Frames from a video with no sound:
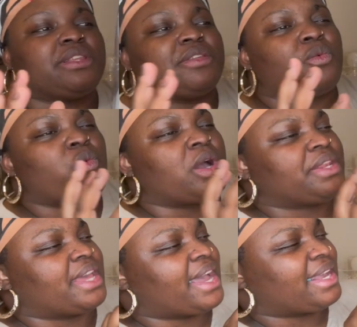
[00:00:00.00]
the one
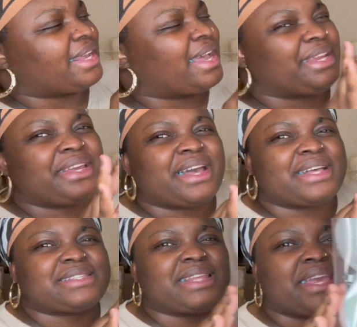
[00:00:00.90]
that kind of
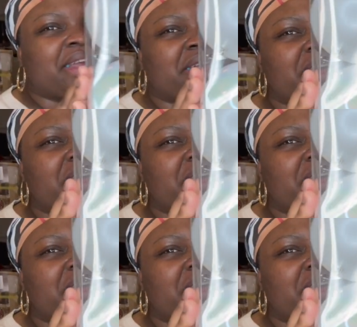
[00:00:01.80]
has like